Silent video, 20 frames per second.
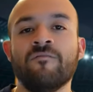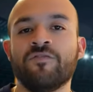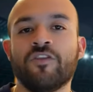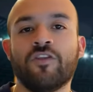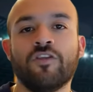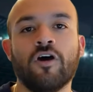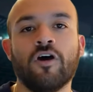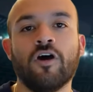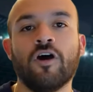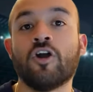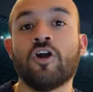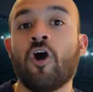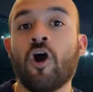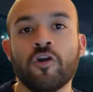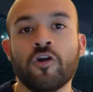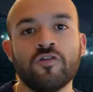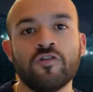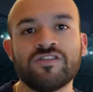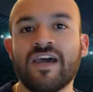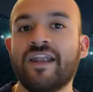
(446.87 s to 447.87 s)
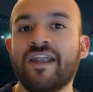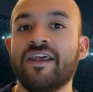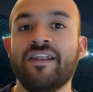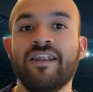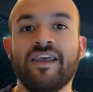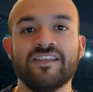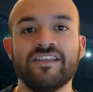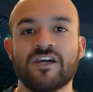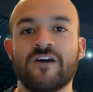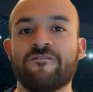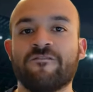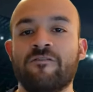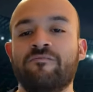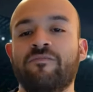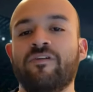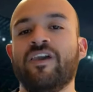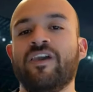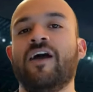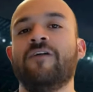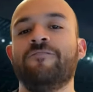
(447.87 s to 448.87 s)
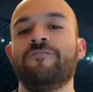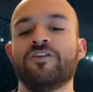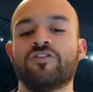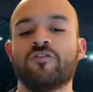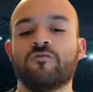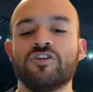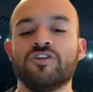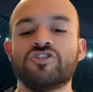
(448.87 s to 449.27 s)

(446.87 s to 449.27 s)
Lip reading: The Cardinals had a nice come from behind victory.